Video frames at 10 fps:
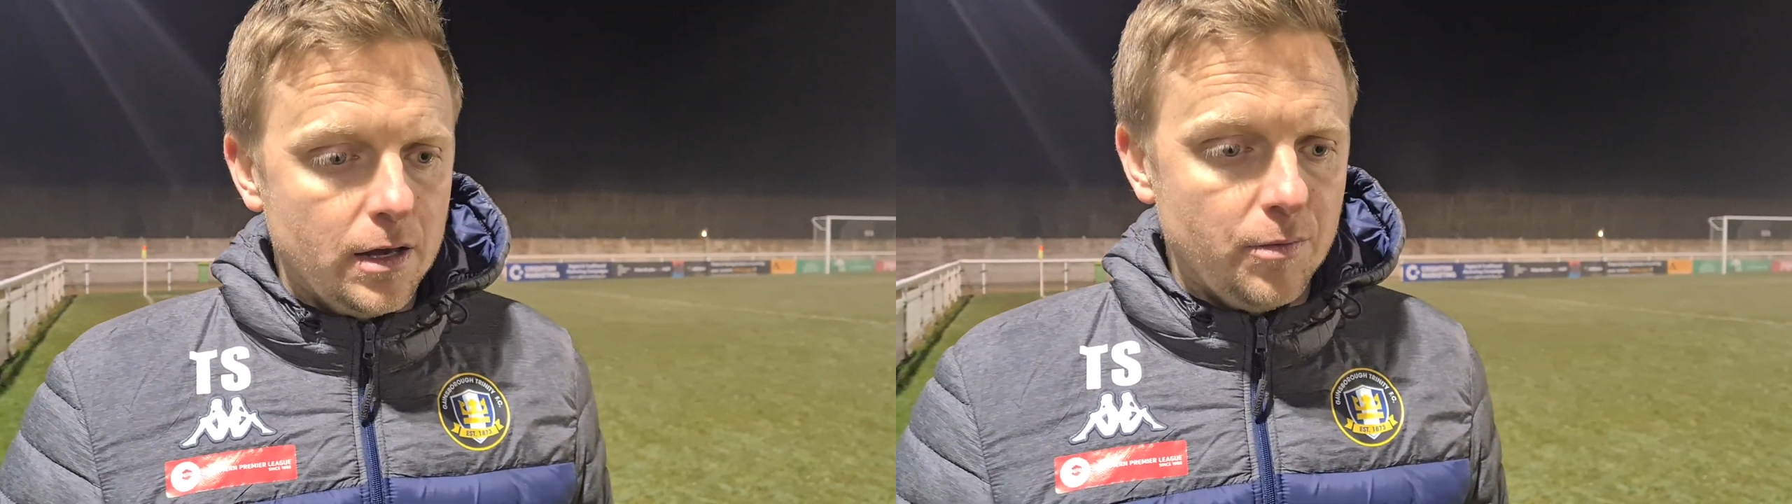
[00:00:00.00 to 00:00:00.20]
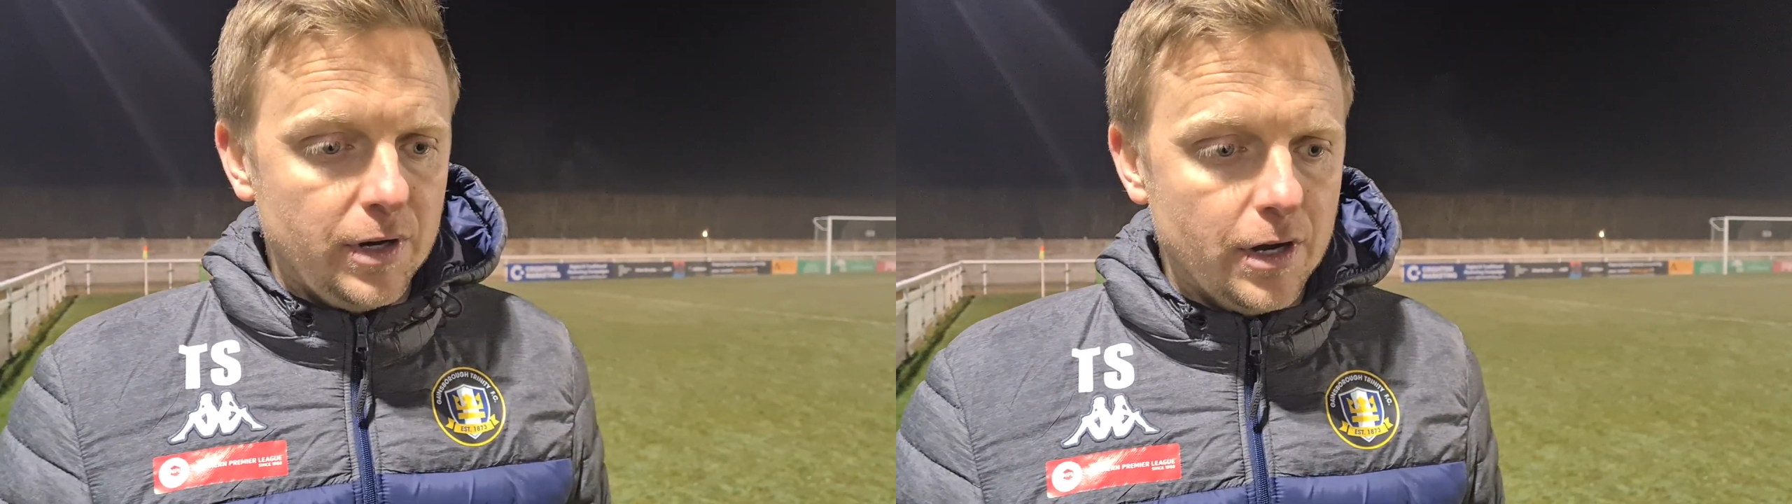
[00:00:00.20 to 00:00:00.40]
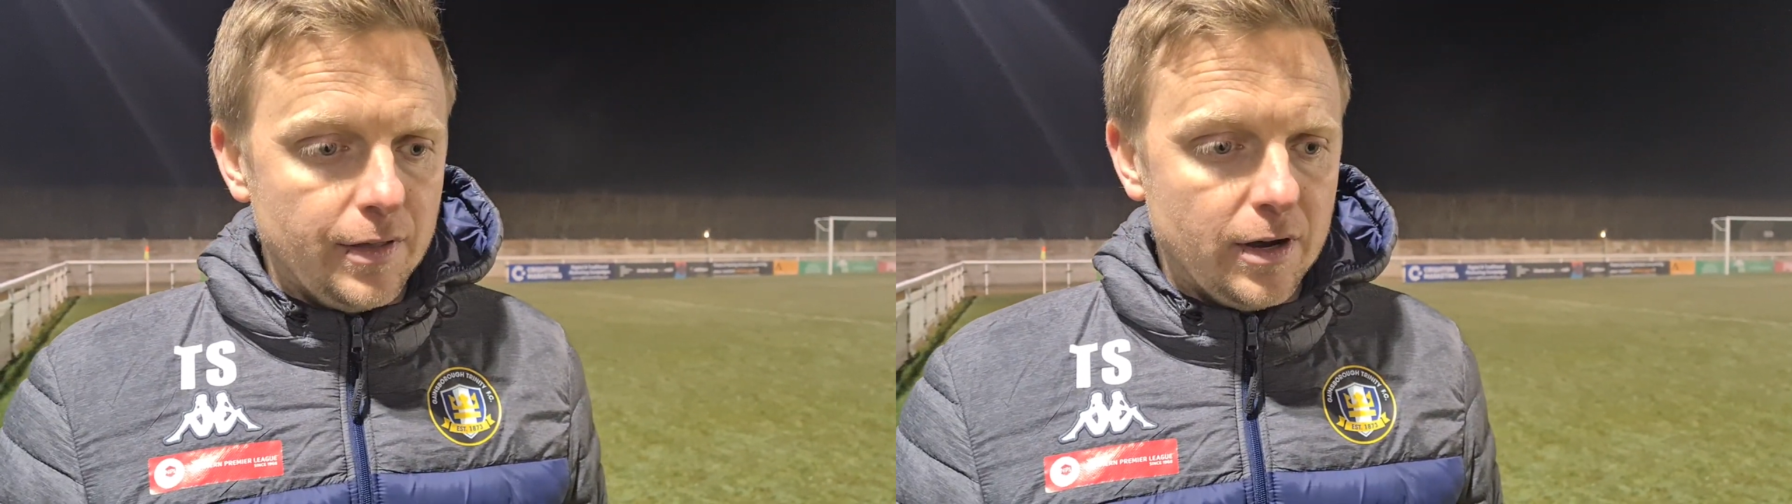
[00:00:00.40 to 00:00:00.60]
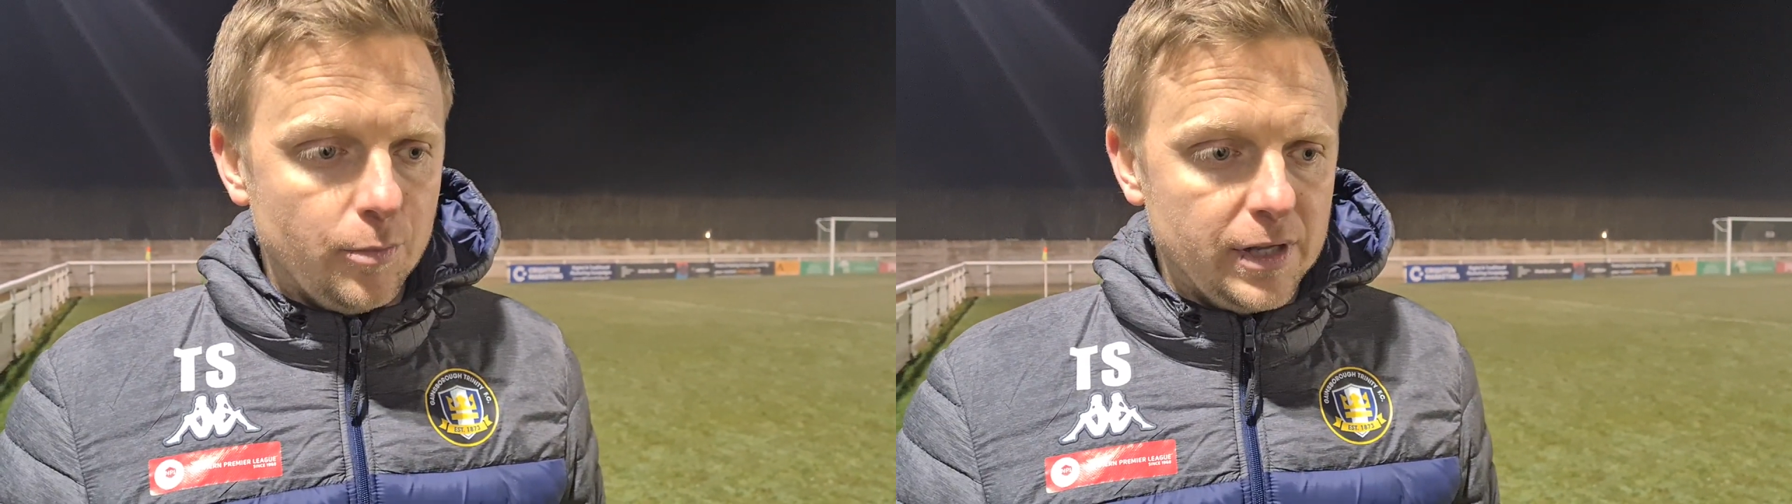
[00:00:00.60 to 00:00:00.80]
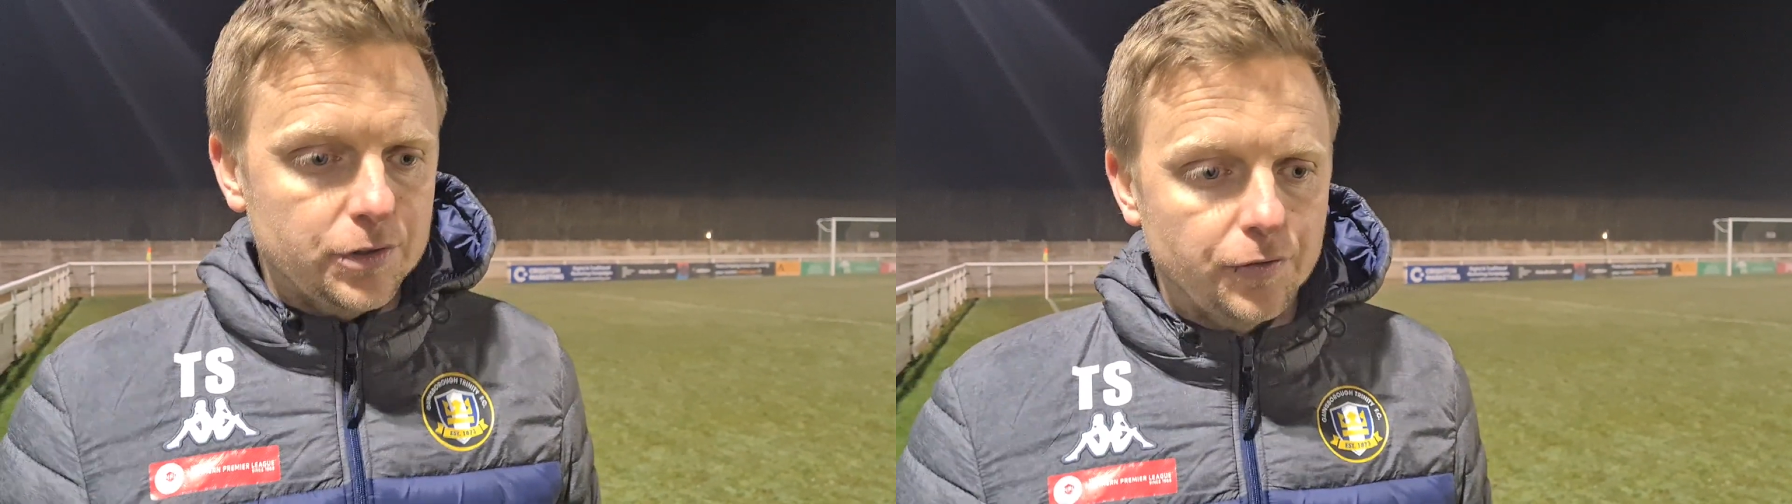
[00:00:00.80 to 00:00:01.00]
and we know that
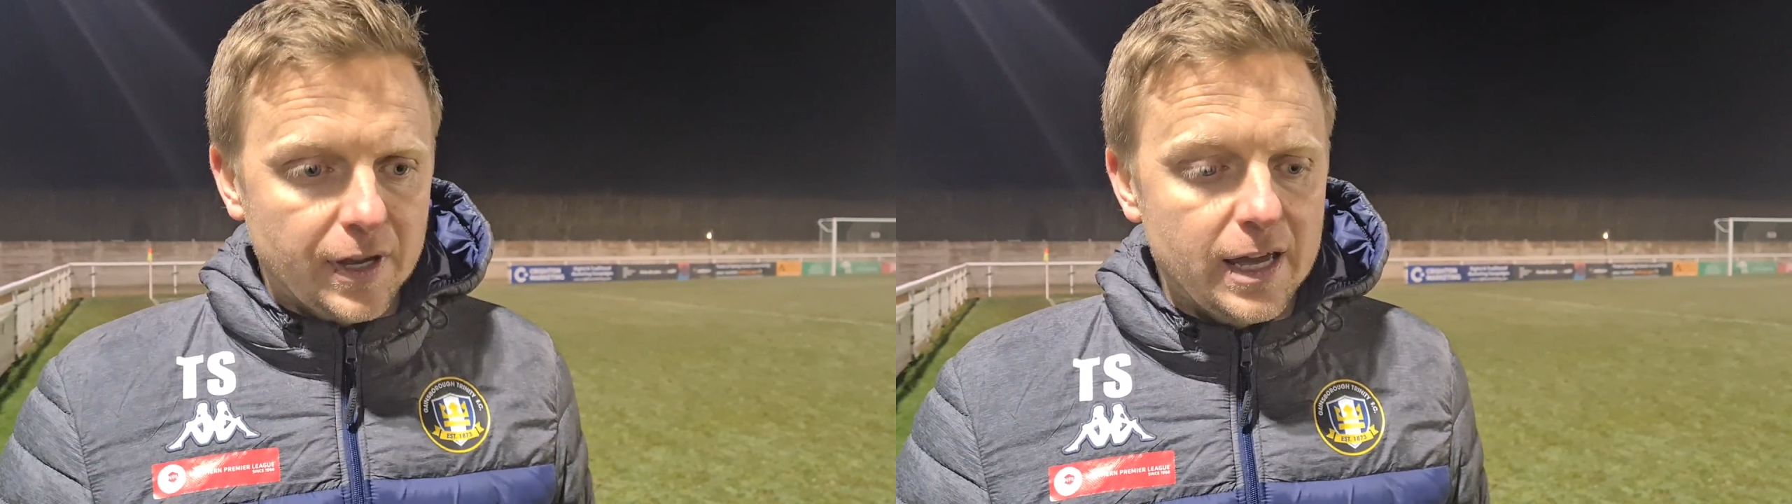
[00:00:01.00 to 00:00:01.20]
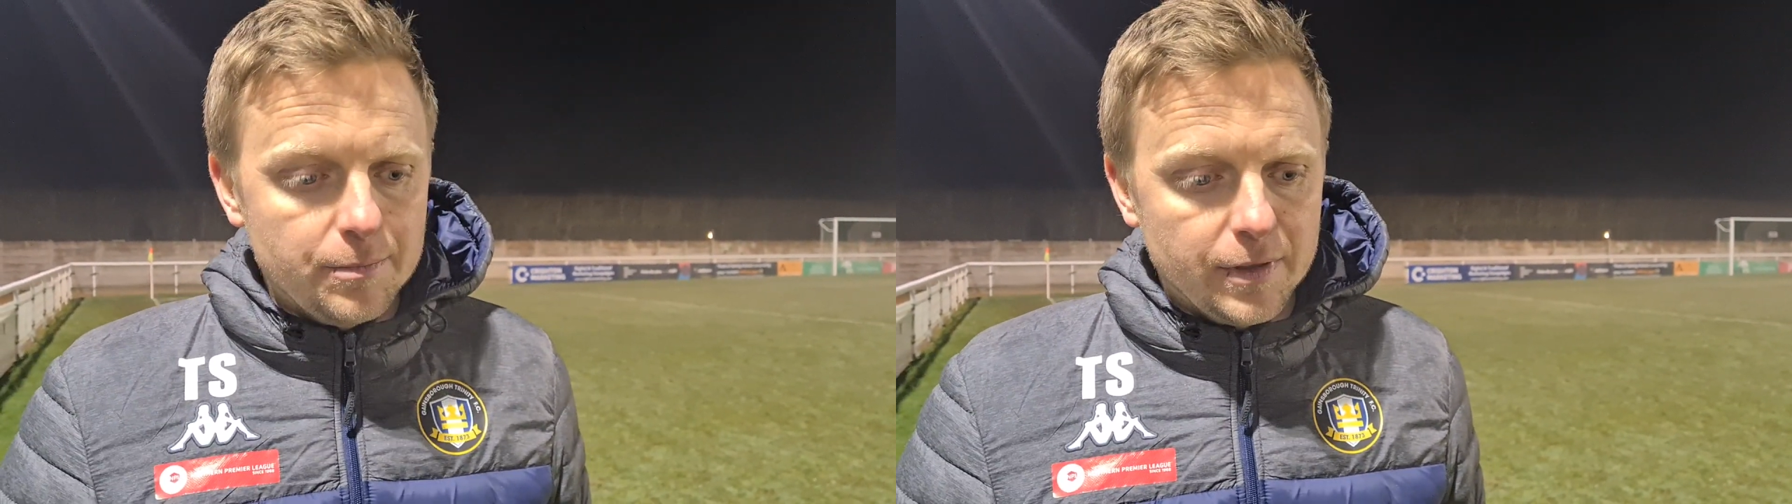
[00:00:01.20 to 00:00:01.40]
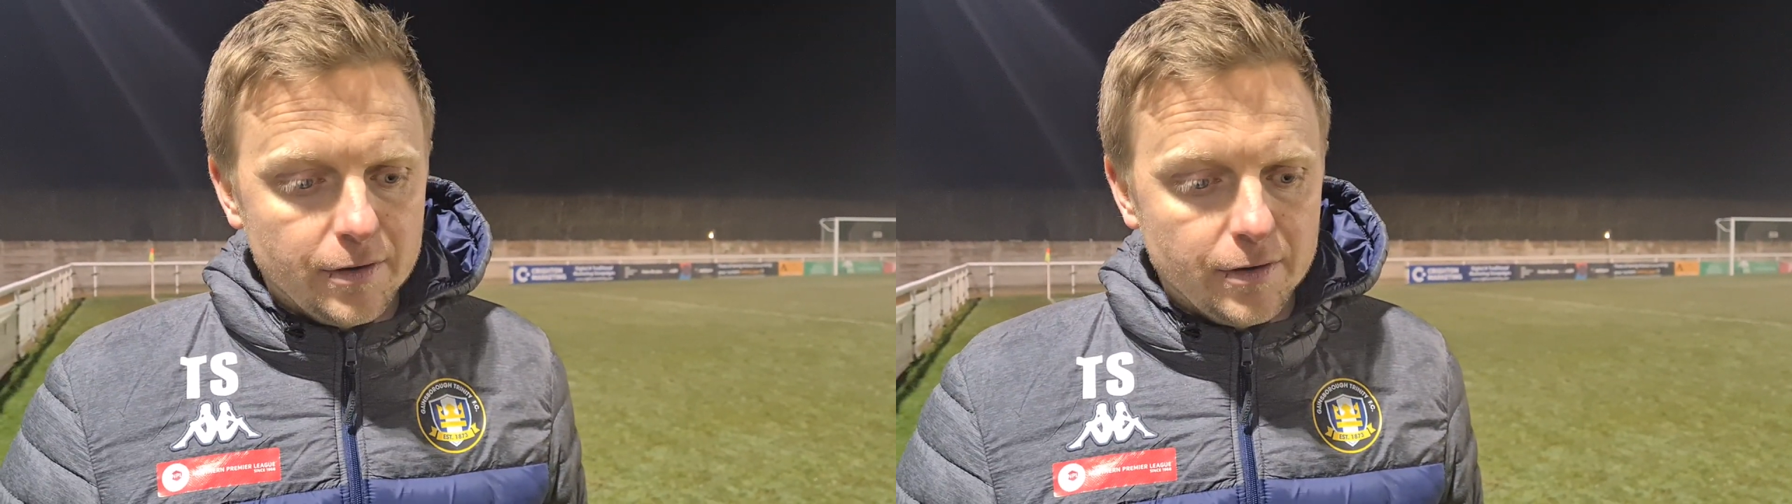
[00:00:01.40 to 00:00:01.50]
will be a tough game.